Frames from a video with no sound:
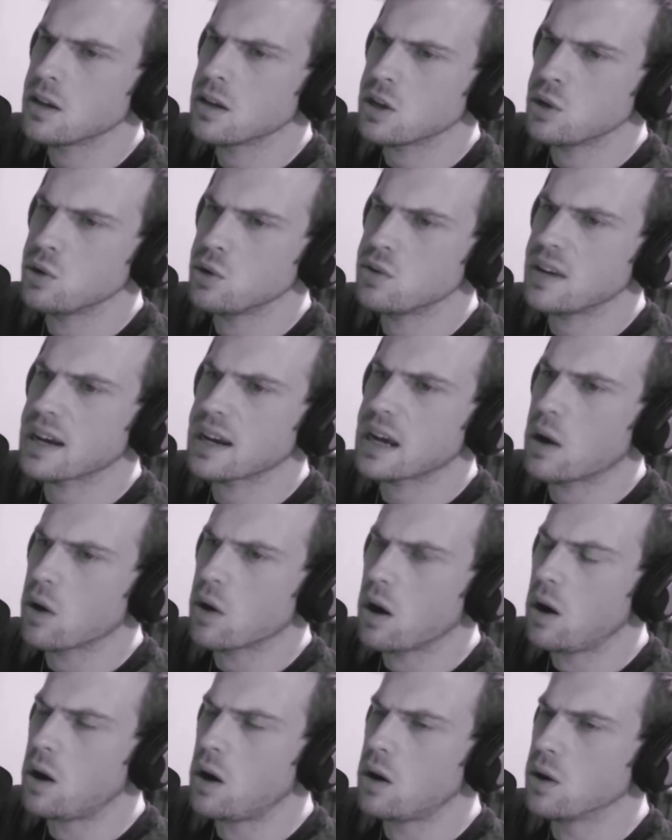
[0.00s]
You take
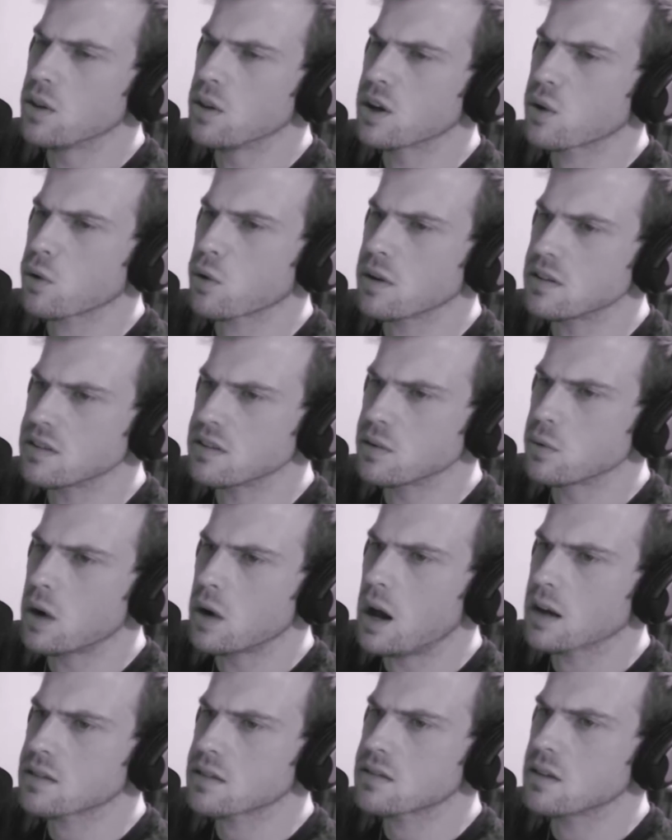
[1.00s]
out all the crazy
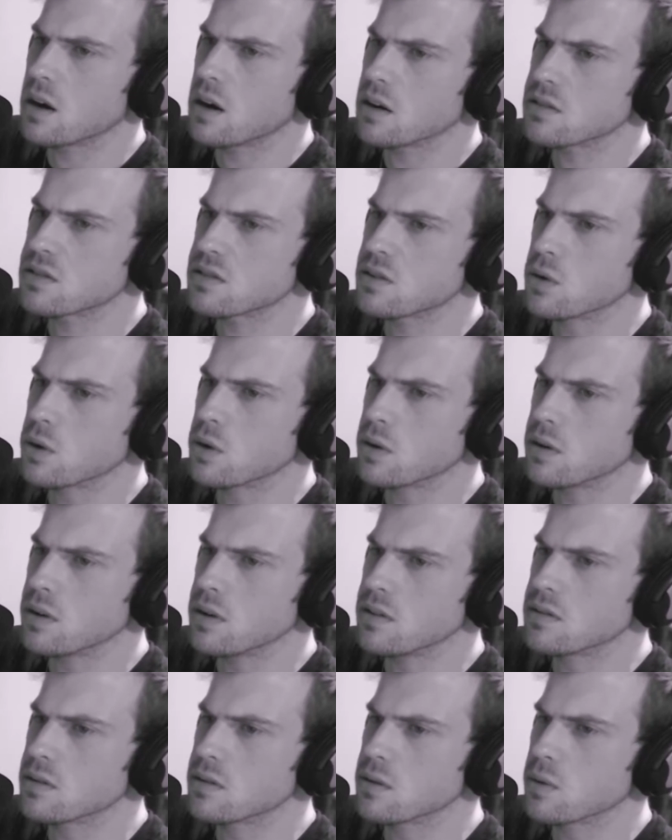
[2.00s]
rock star
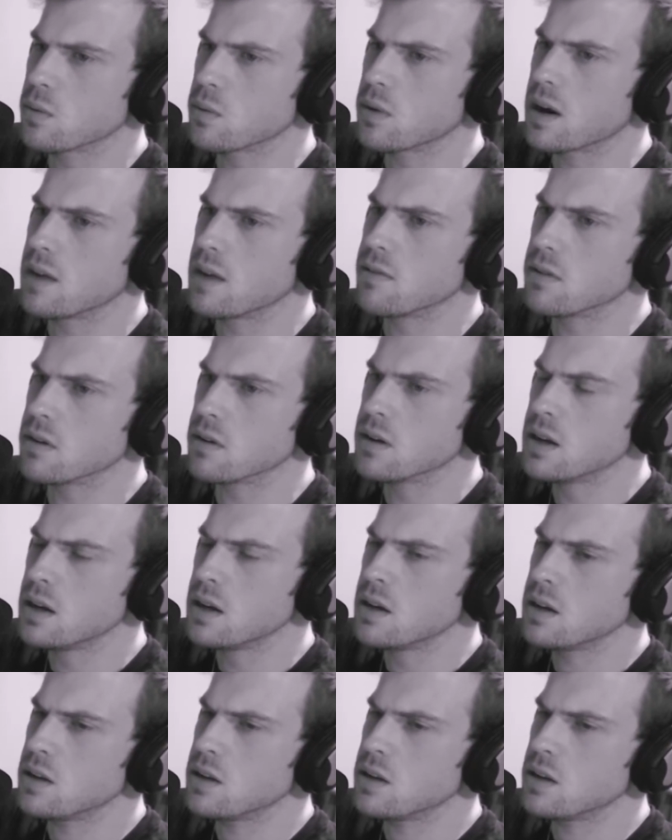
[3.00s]
stories or whatever.